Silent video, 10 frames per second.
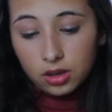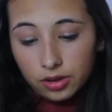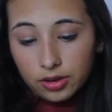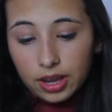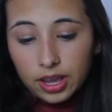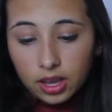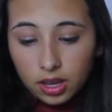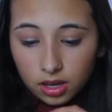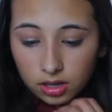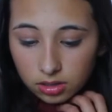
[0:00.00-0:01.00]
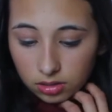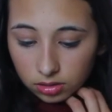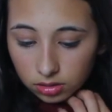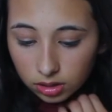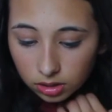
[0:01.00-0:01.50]
Okay,
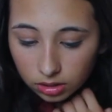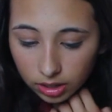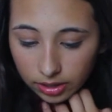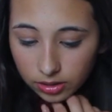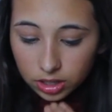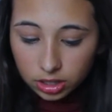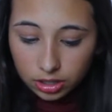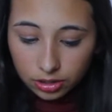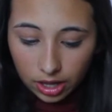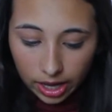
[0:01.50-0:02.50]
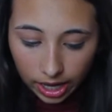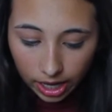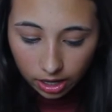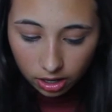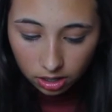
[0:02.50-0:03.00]
Oh, now onto the
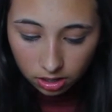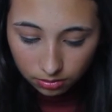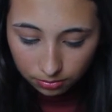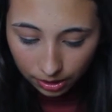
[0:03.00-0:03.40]
hair.